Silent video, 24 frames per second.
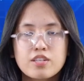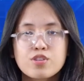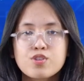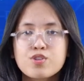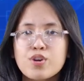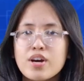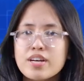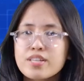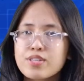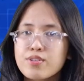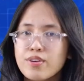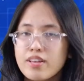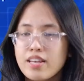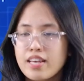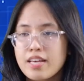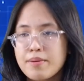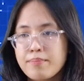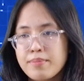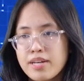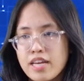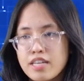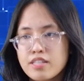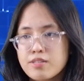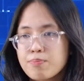Try to
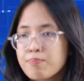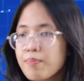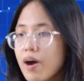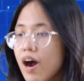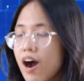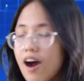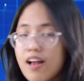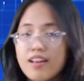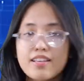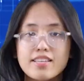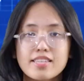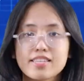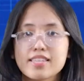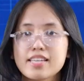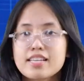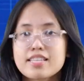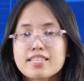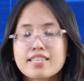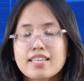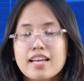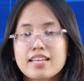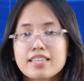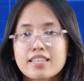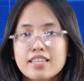eliminate
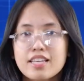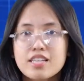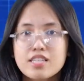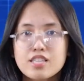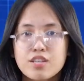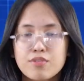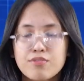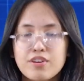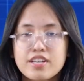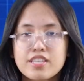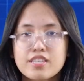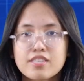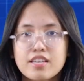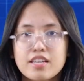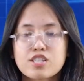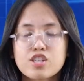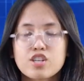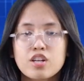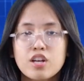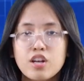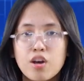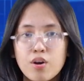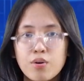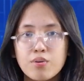policies that
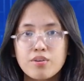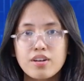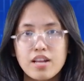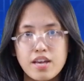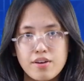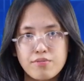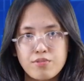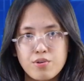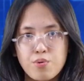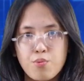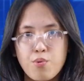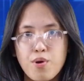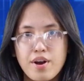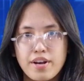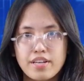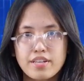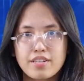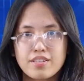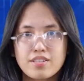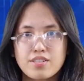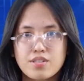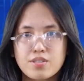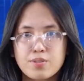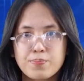disadvantage low-level
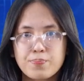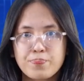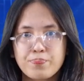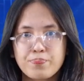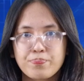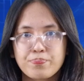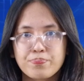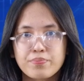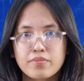workers.